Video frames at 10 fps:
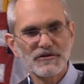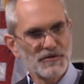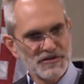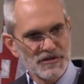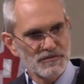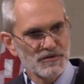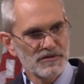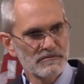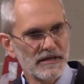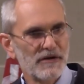And of course, this
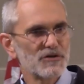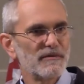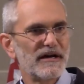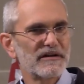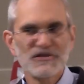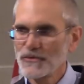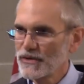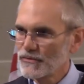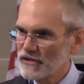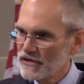was charismatic, so
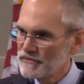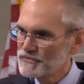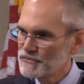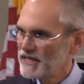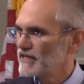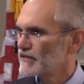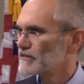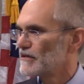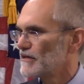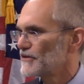we were all speaking
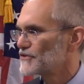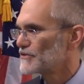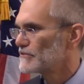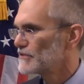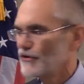in tongues and